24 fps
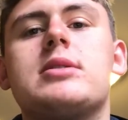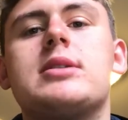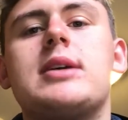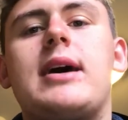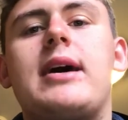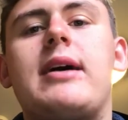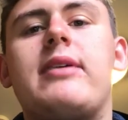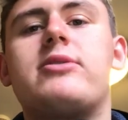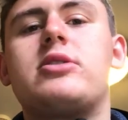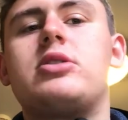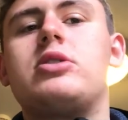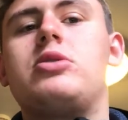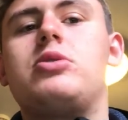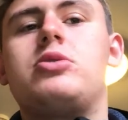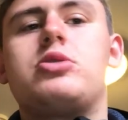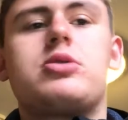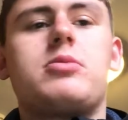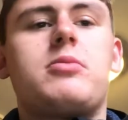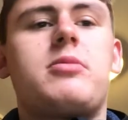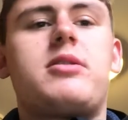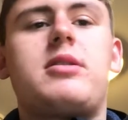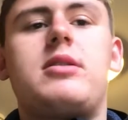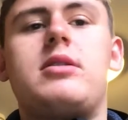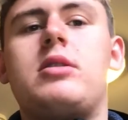I have to do
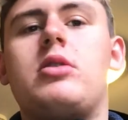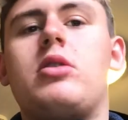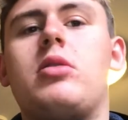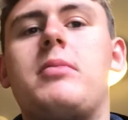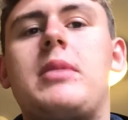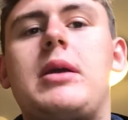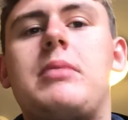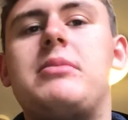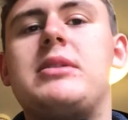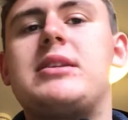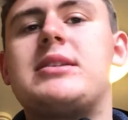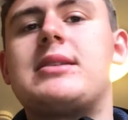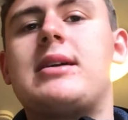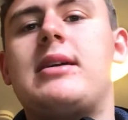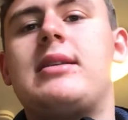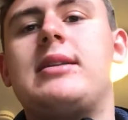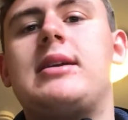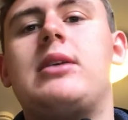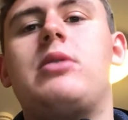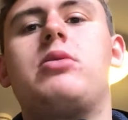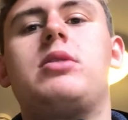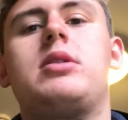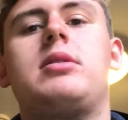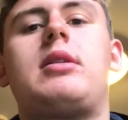something that will make me stand
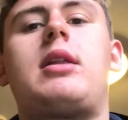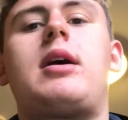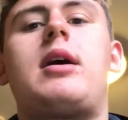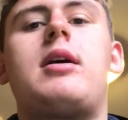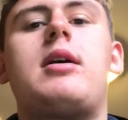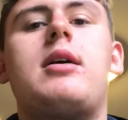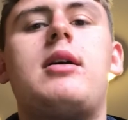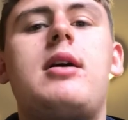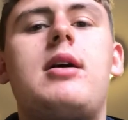out and let